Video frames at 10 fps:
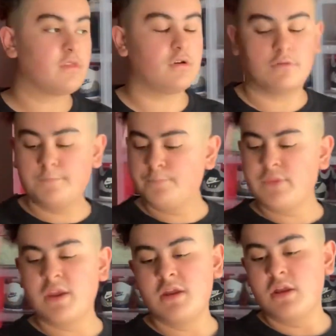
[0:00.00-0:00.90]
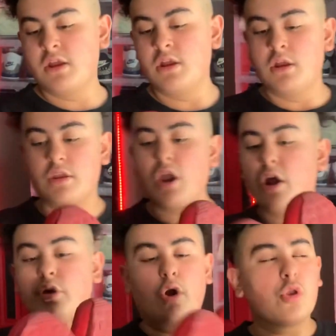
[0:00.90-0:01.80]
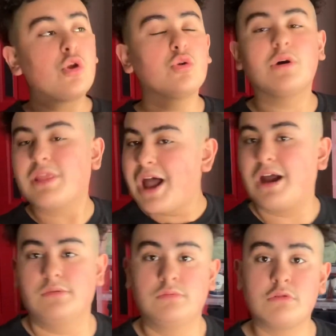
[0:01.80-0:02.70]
So y'all know you can do a lot.